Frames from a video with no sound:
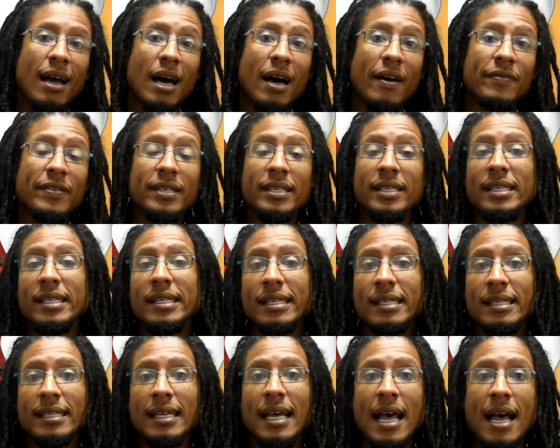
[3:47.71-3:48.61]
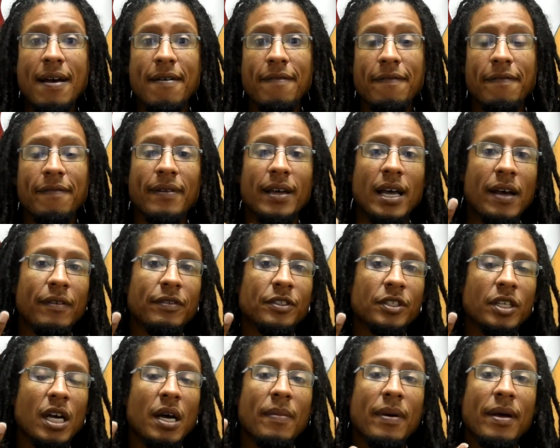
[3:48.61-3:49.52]
After E is F,
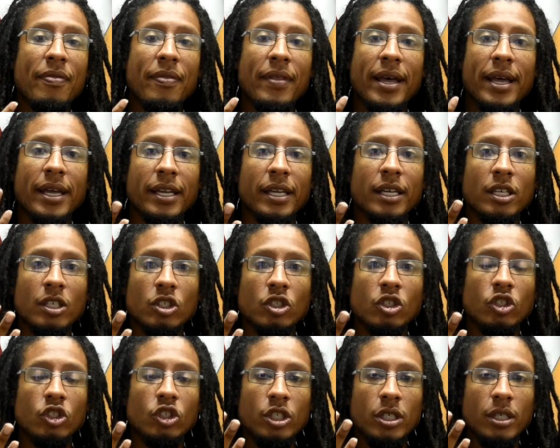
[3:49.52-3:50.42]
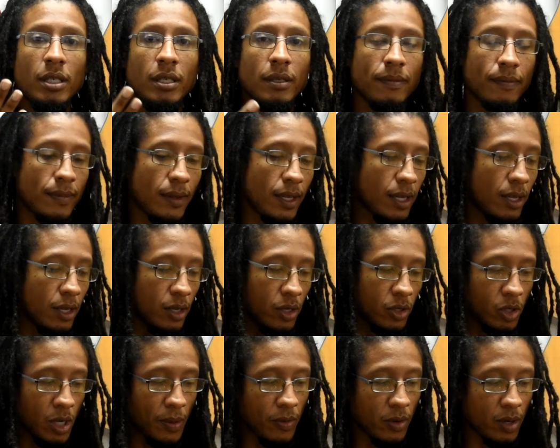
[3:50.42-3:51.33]
F sharp, and then G.
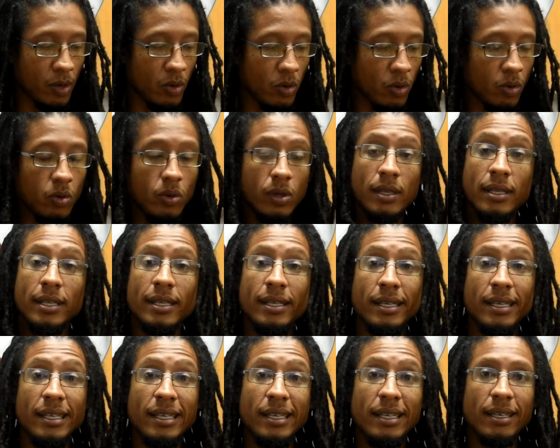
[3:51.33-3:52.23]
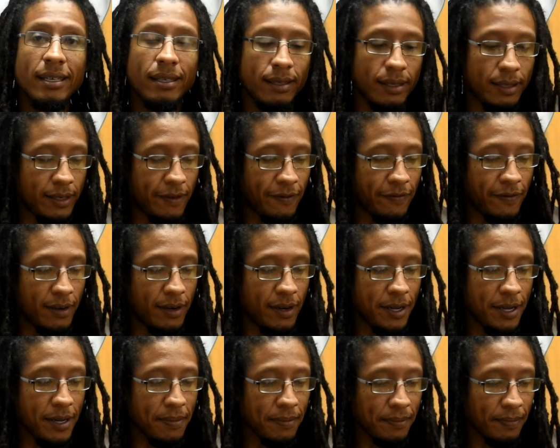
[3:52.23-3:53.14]
So I'm going to hold the E
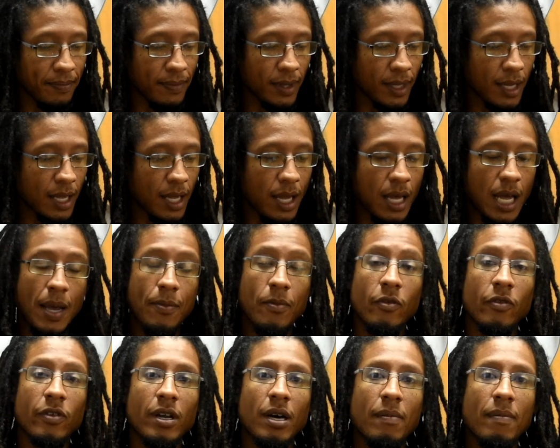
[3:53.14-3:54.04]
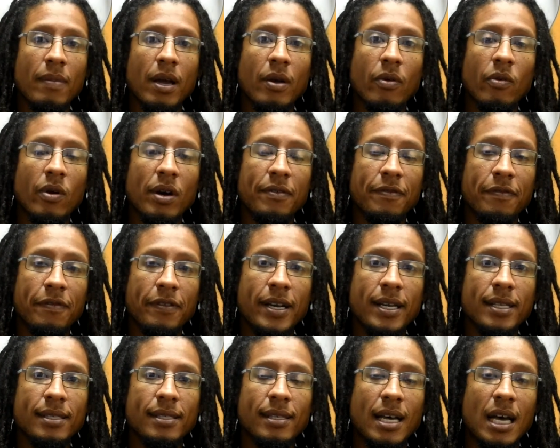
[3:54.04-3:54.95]
differently. I move it up by 1
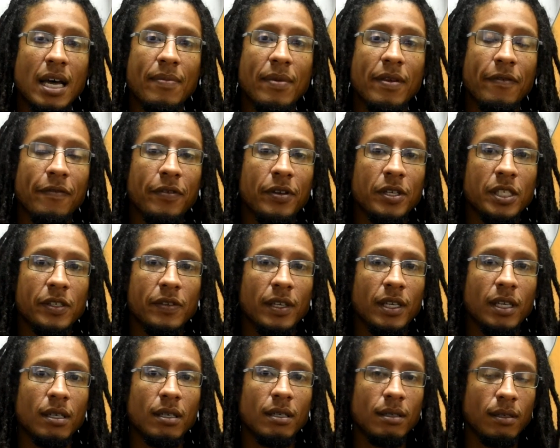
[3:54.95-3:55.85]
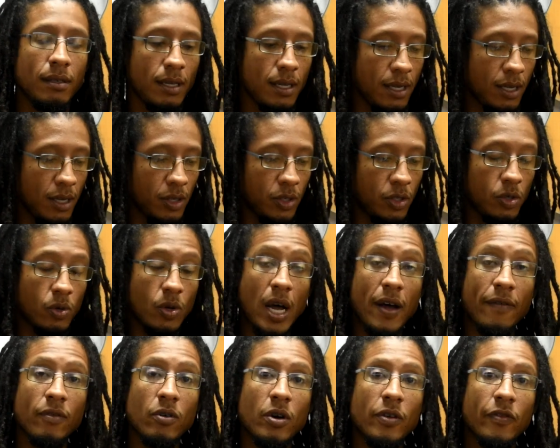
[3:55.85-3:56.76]
fret at my first finger.
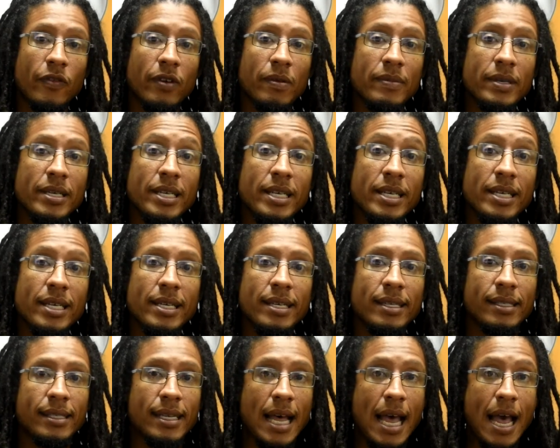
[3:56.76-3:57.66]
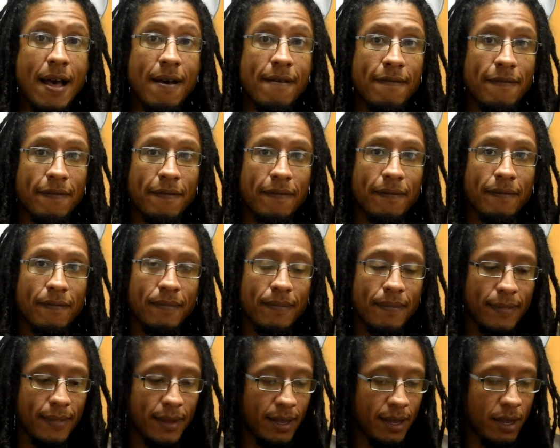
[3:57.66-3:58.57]
So I've gone from E to F.
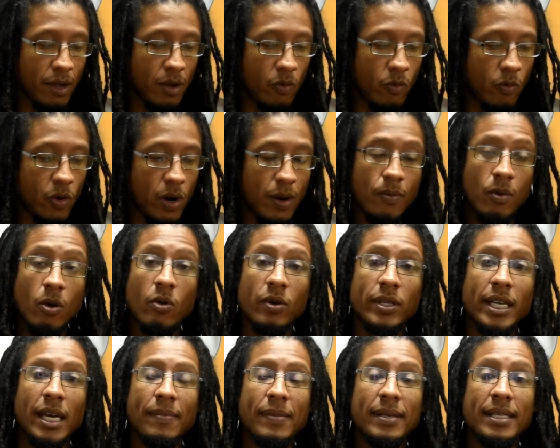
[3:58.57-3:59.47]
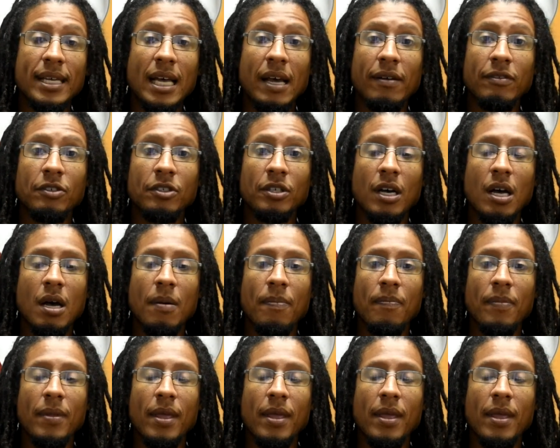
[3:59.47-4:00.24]
1 more would get me to F sharp.